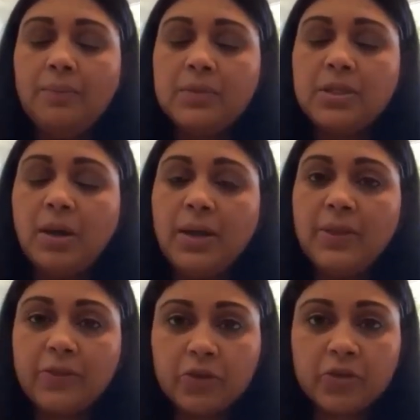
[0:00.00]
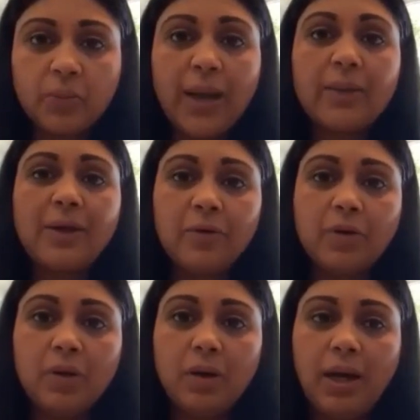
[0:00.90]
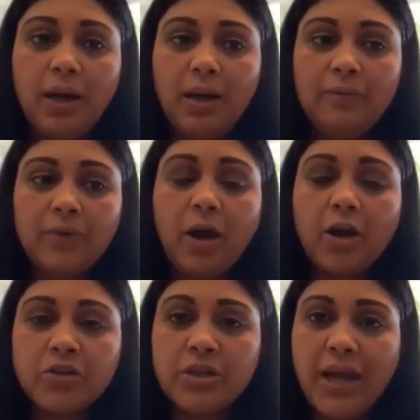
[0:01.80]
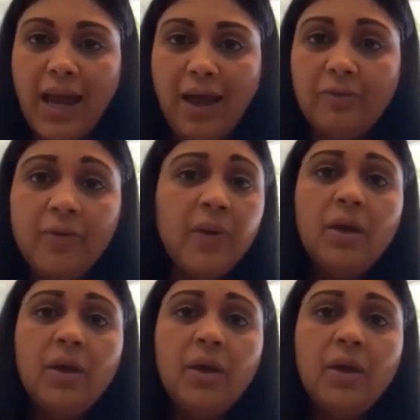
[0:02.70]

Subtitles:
So I think there's a right level of caution to have.